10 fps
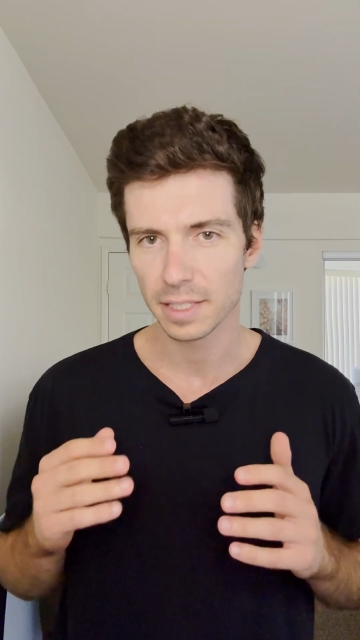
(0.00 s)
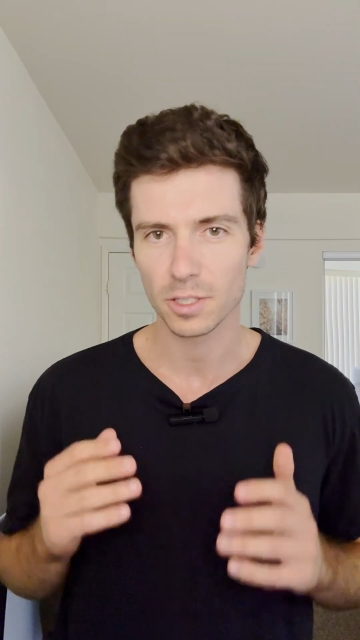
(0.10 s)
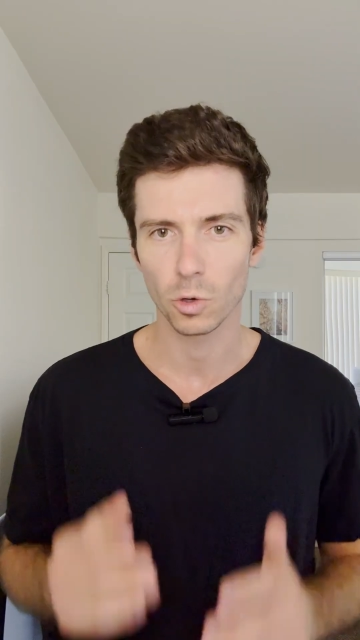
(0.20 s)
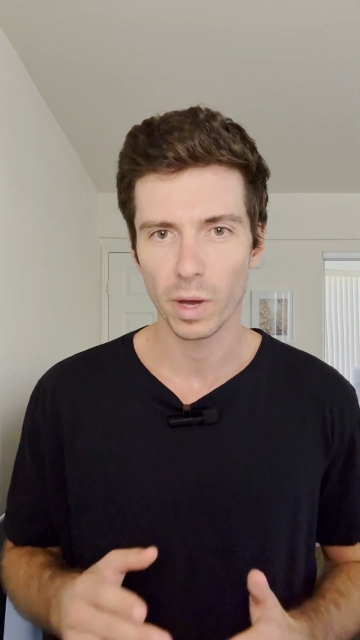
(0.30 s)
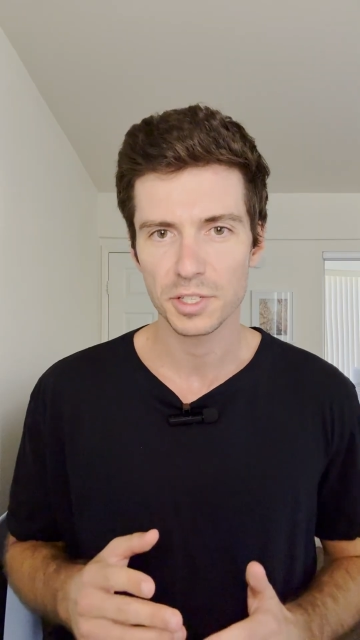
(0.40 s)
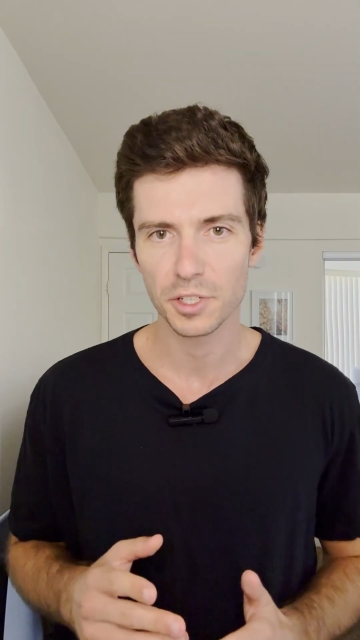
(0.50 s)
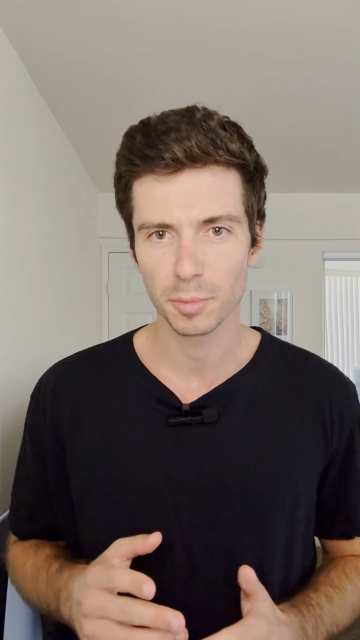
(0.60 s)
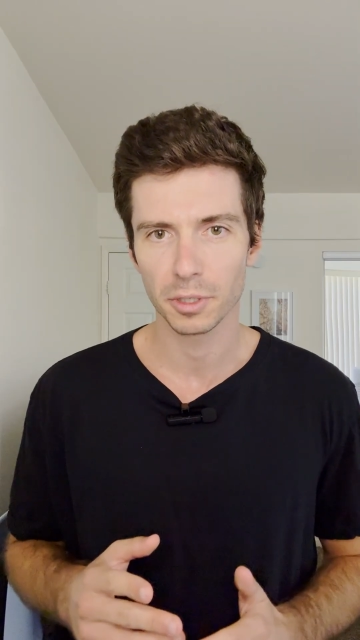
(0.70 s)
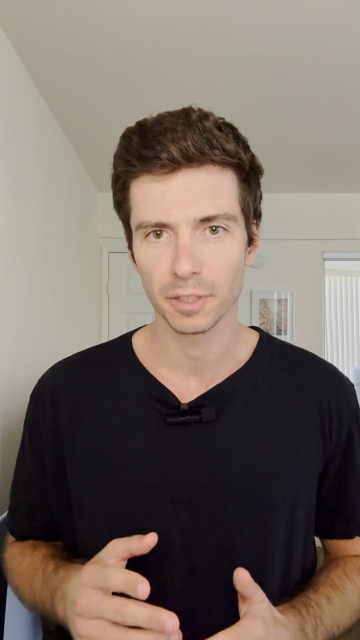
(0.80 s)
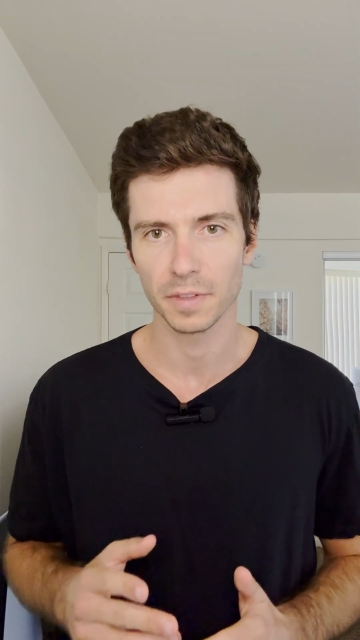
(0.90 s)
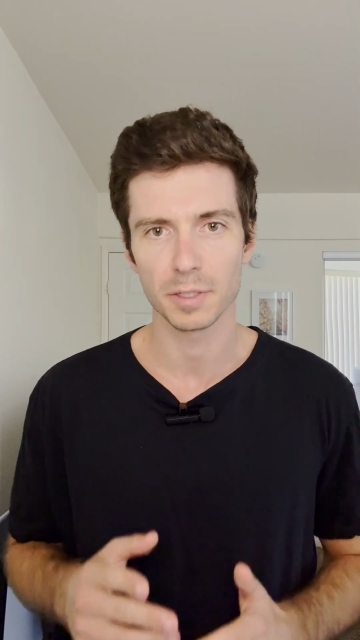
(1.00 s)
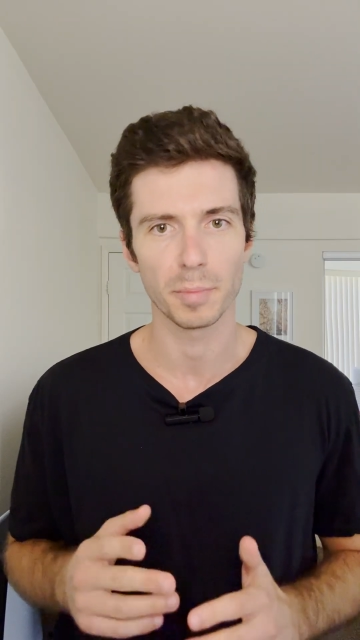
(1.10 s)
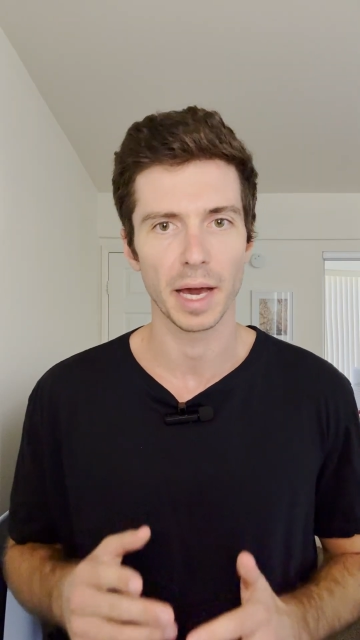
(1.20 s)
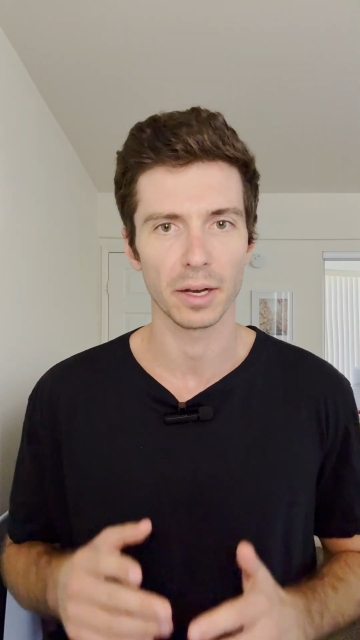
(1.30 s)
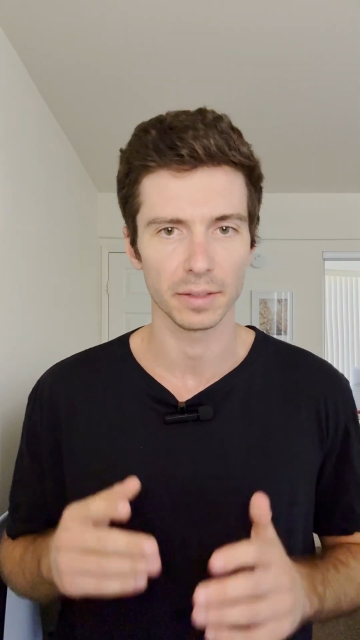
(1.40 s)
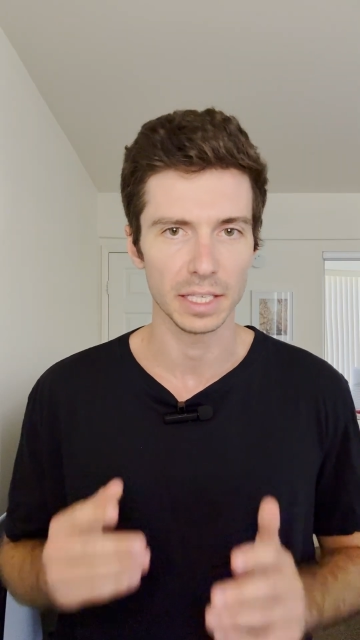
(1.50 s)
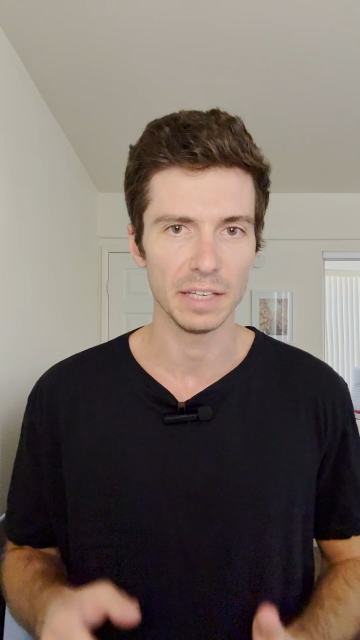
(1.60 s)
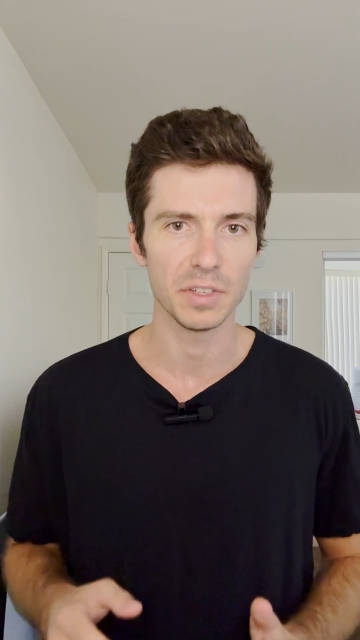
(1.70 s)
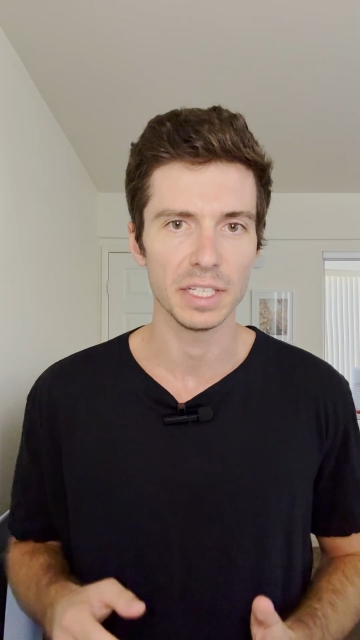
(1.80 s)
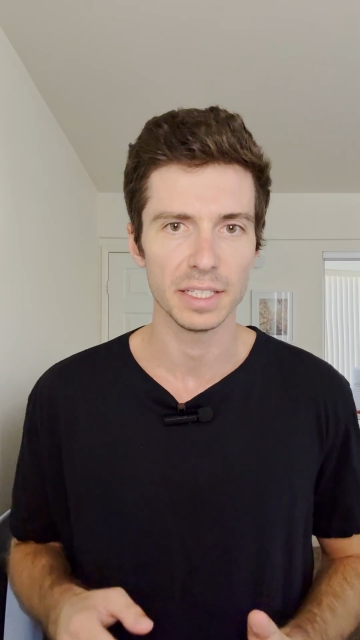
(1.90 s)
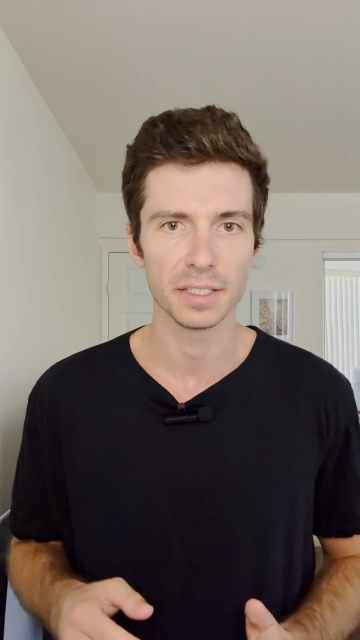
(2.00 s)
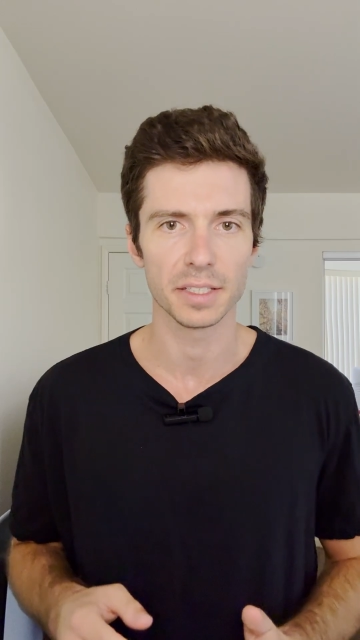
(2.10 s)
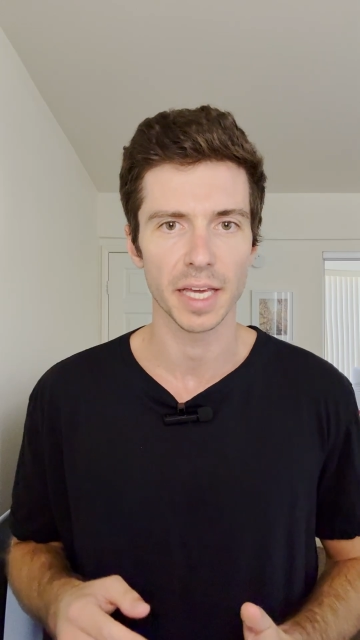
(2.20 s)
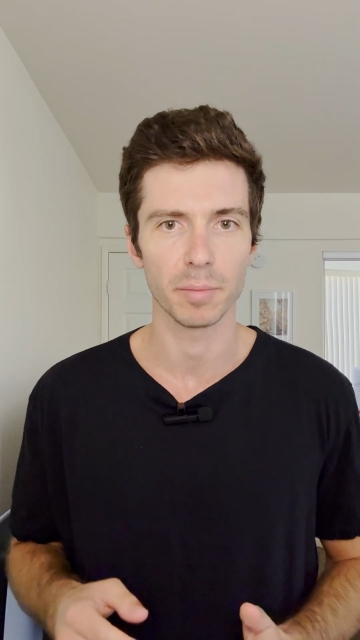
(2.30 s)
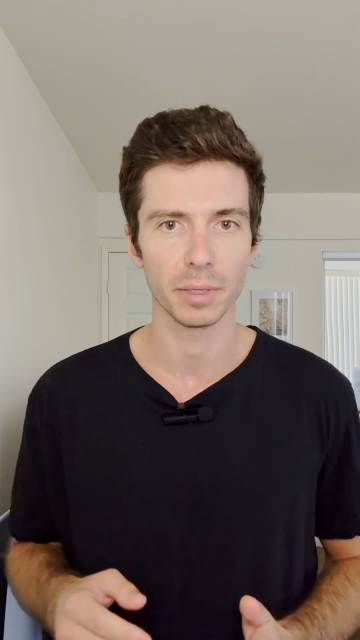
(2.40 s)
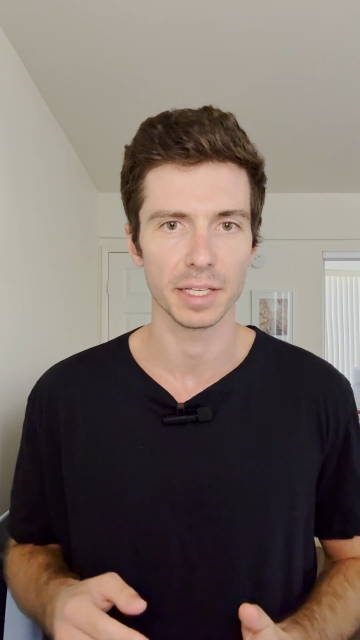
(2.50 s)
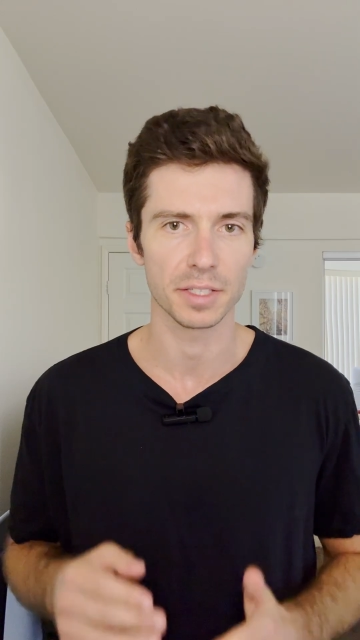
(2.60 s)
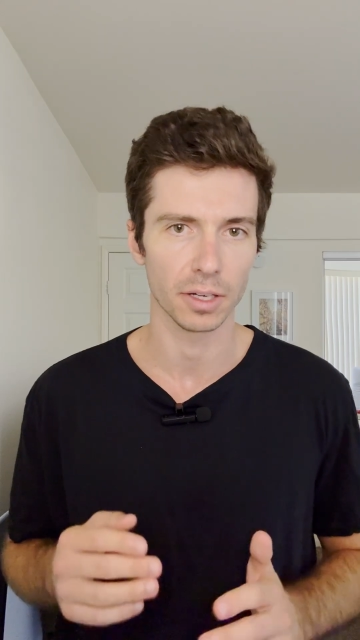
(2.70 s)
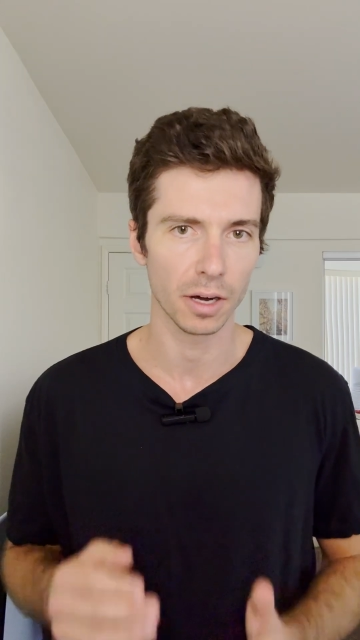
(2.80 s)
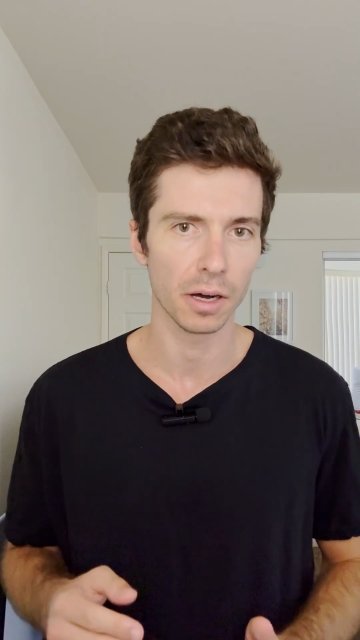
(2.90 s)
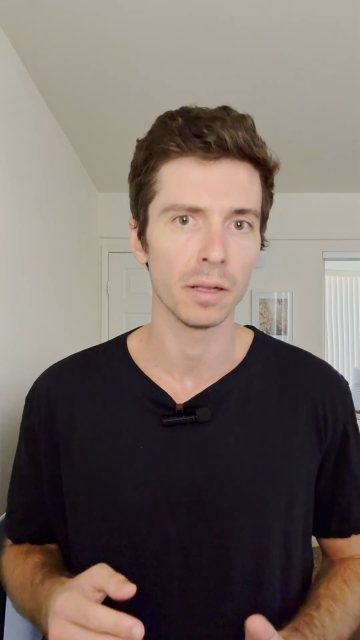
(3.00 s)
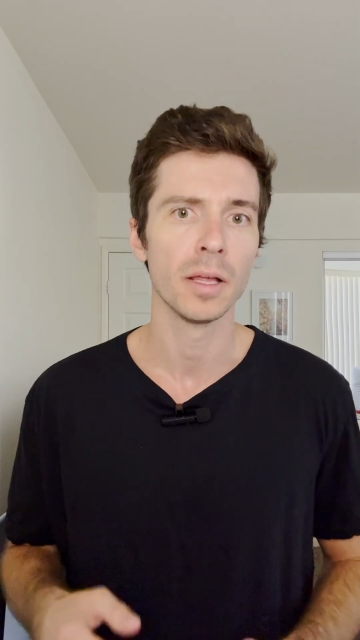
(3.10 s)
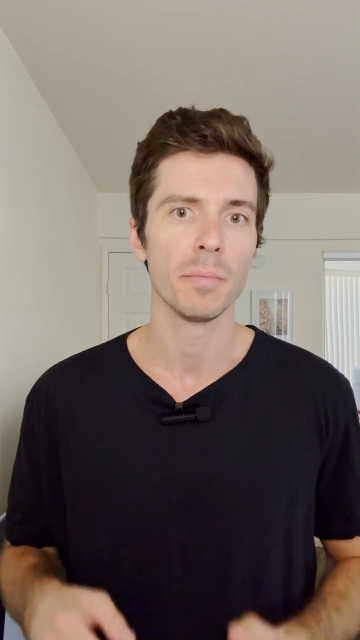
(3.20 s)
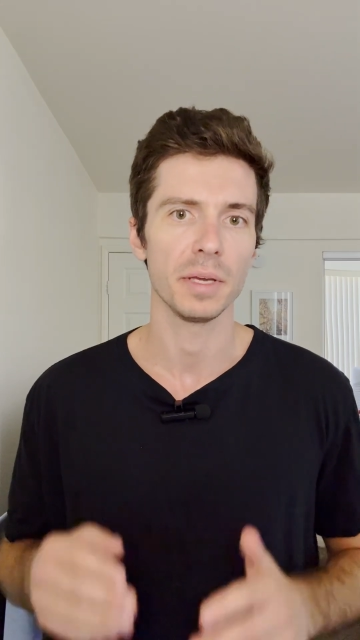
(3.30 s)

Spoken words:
It's questionable if this battle even needed to take place at all,